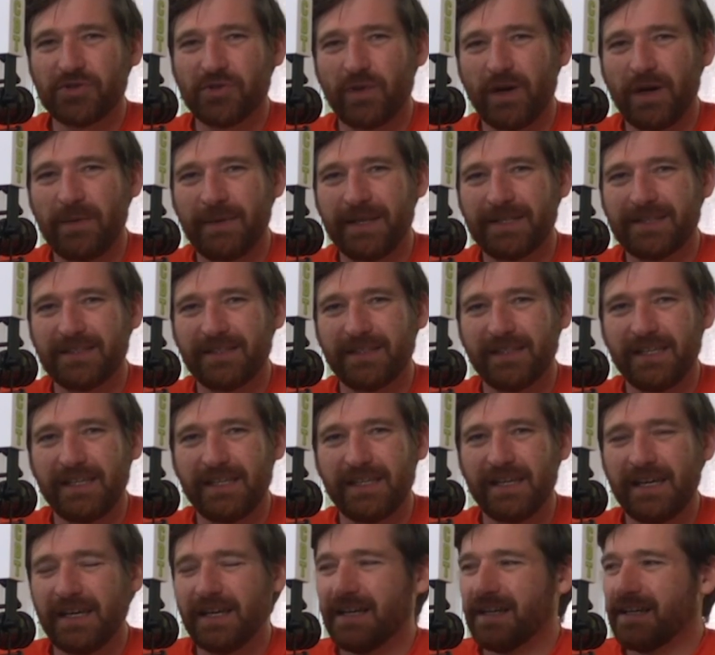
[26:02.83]
away
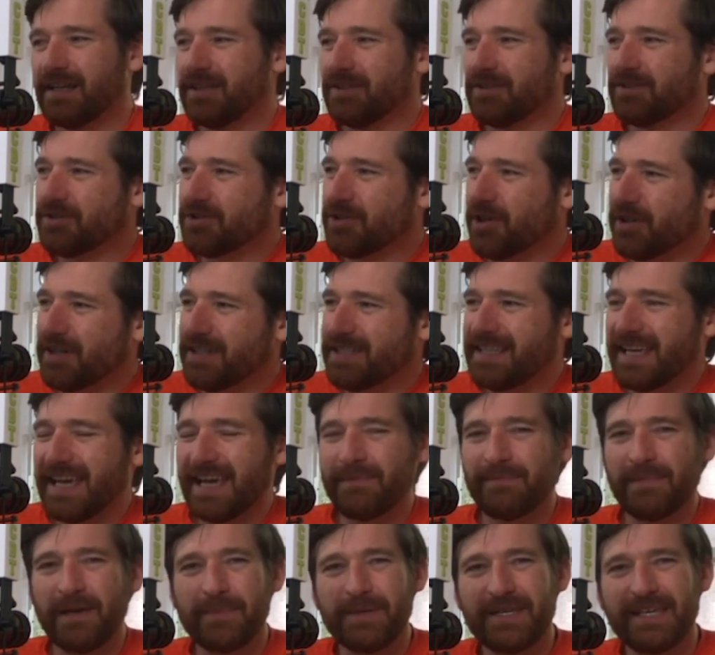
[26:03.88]
mentally. Dirty
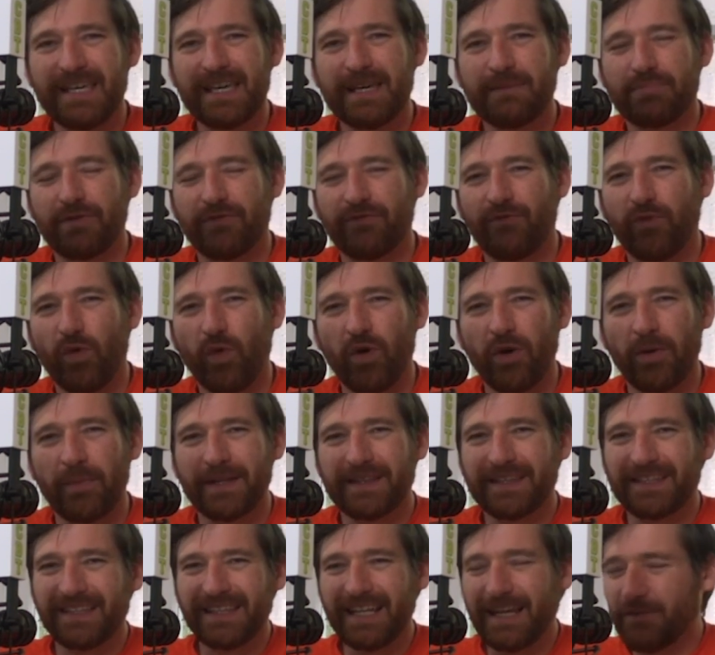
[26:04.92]
Dan maybe can't perform
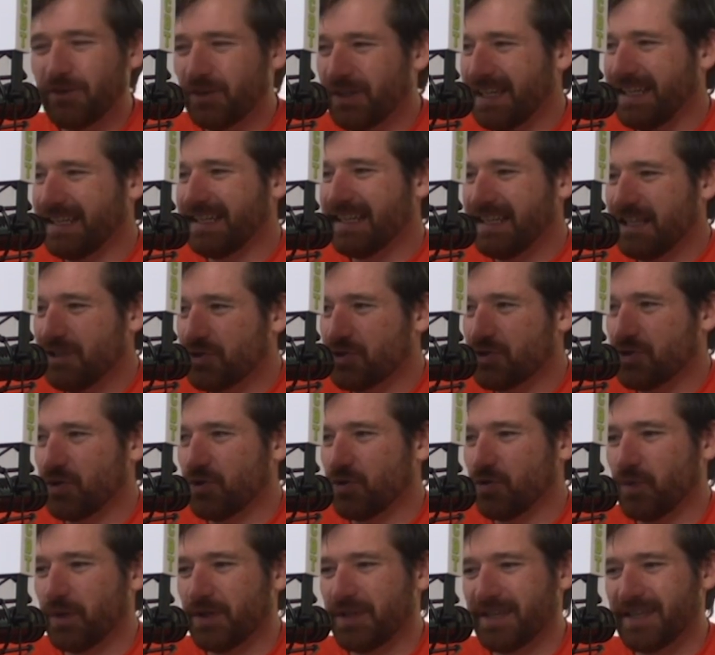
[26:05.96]
at the level he needs to
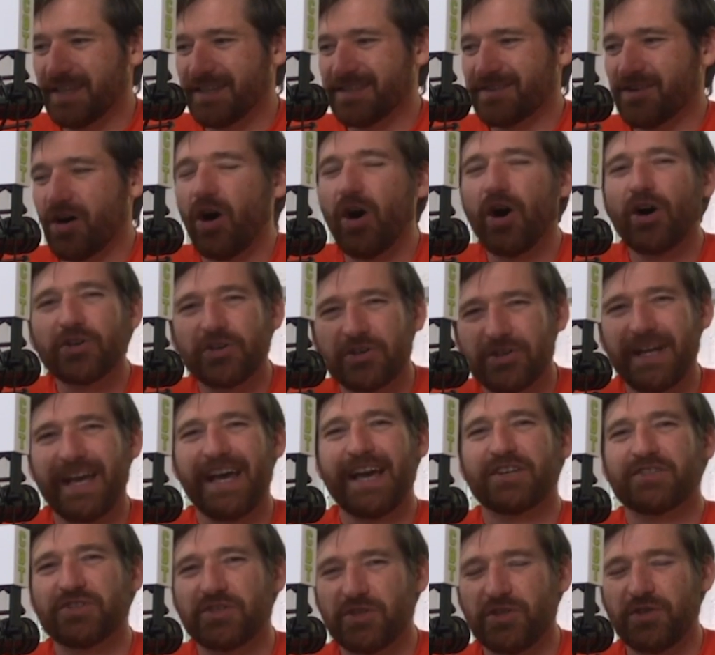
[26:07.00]
with his
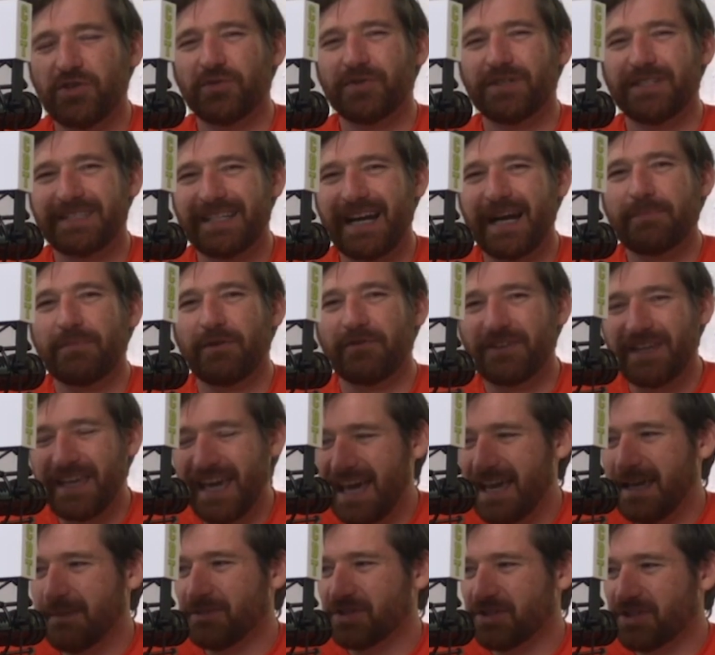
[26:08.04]
harder-to-execute type of
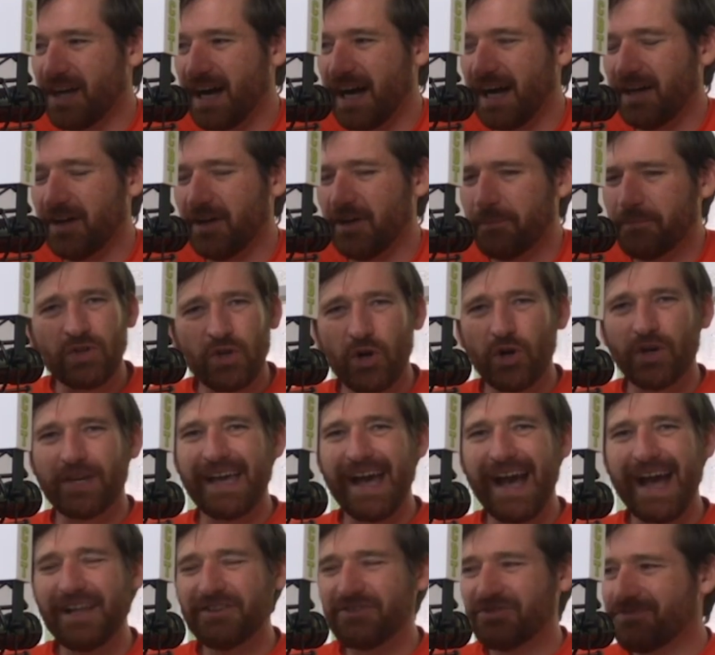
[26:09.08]
game style.
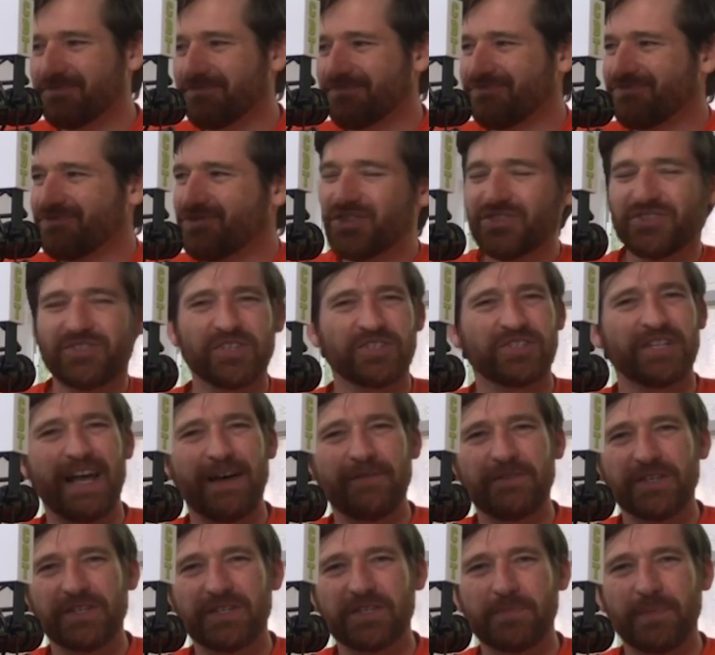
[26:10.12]
Hurkacz just doesn't
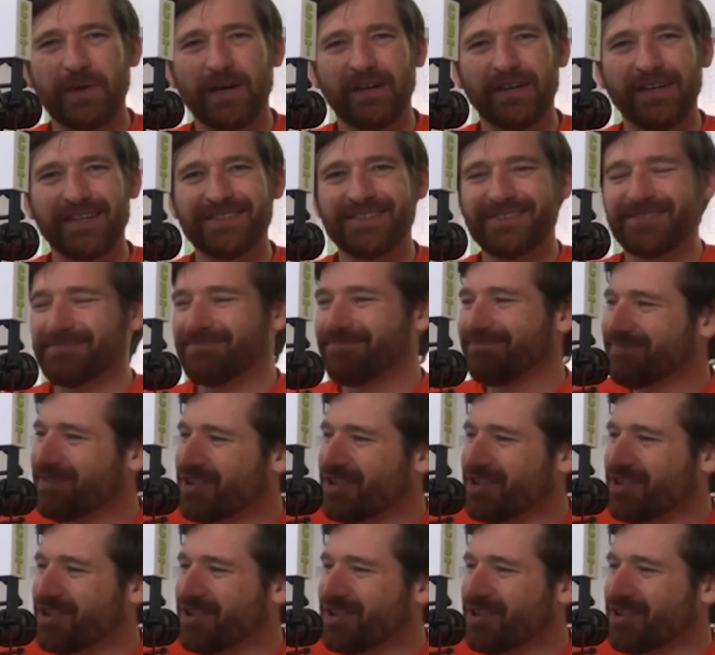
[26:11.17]
have the experience.